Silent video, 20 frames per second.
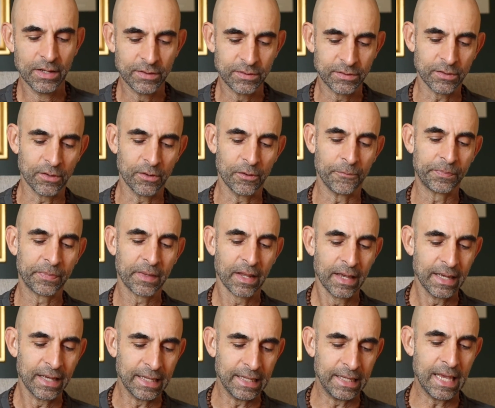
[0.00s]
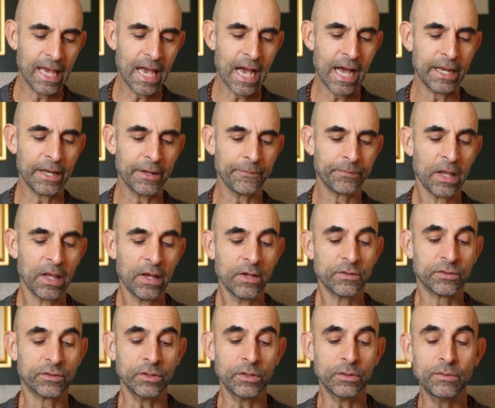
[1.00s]
So, jnana.
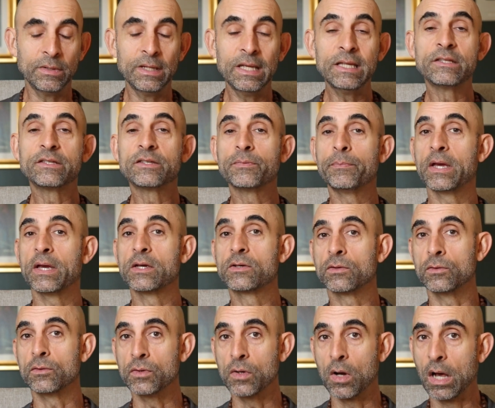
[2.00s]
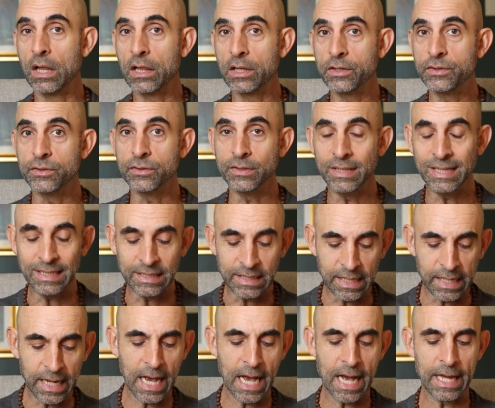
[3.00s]
So you need special knowledge, you need
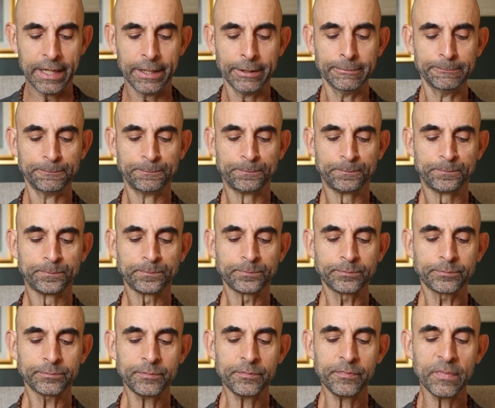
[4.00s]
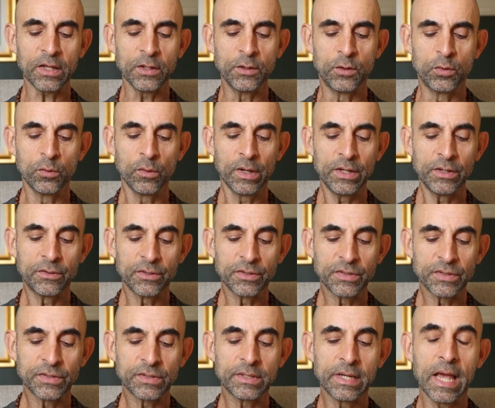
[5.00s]
jnana to
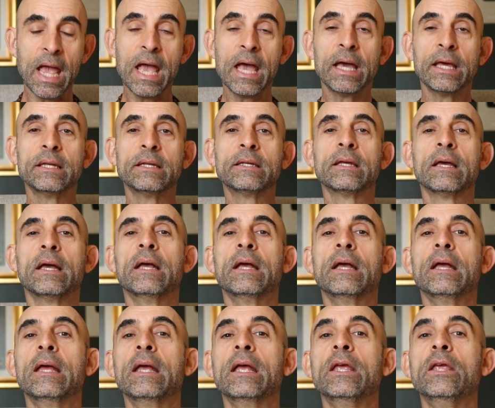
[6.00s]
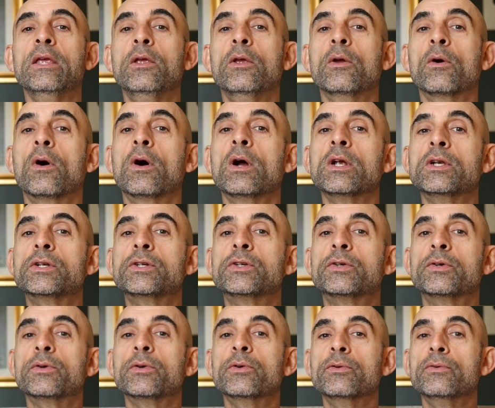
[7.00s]
understand your
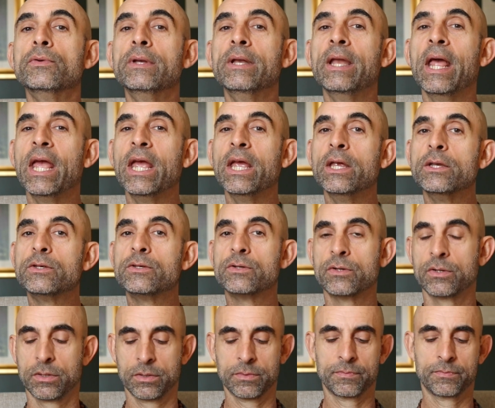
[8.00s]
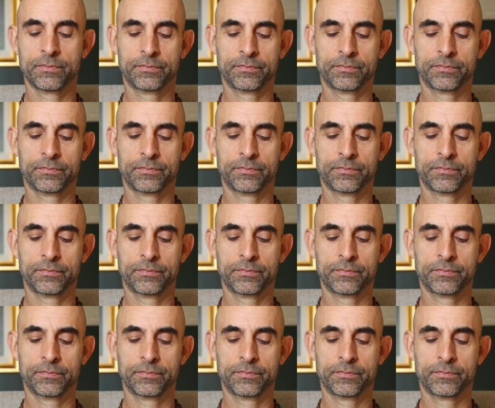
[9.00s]
true nature.